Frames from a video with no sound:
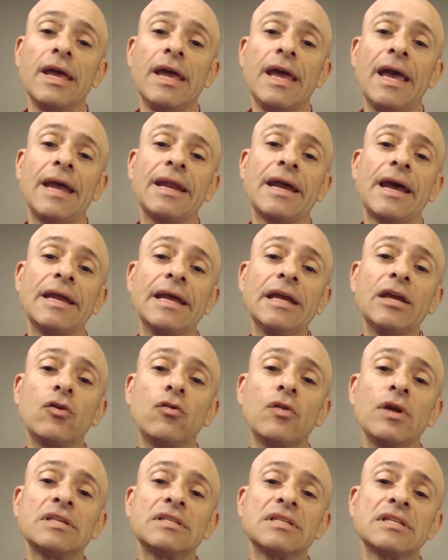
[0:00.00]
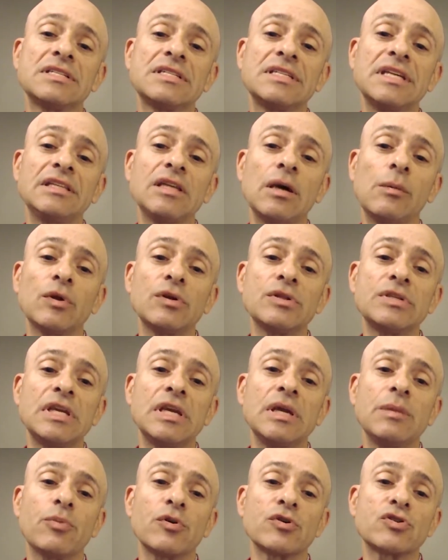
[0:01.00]
and had increased its
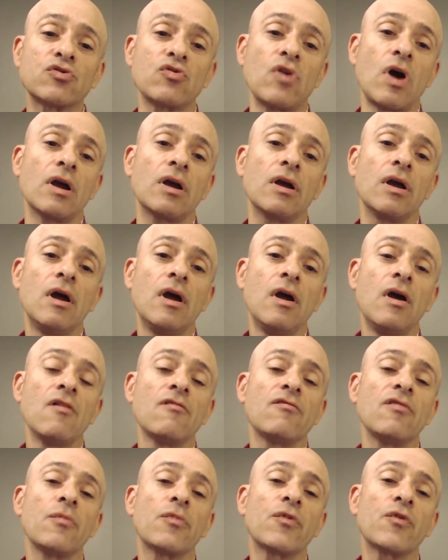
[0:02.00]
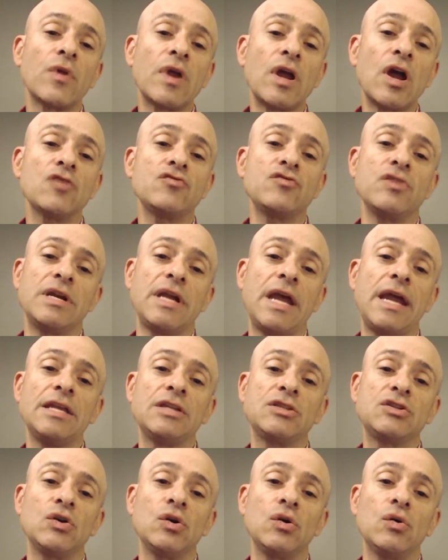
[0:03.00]
CWT per truck from
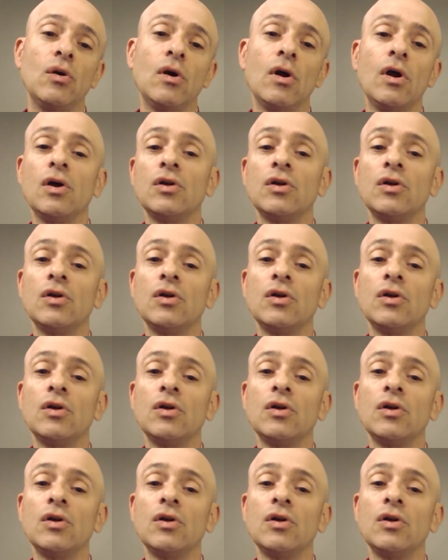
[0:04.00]
382